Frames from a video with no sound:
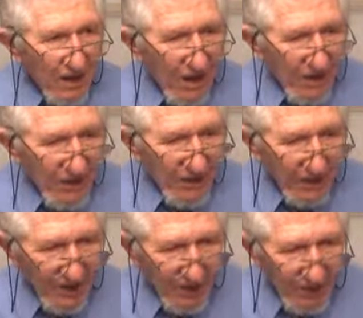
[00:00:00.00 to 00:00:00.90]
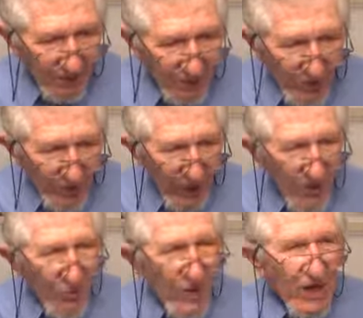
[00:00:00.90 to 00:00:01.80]
of the
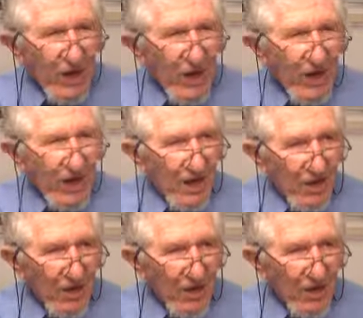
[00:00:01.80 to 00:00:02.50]
re-looking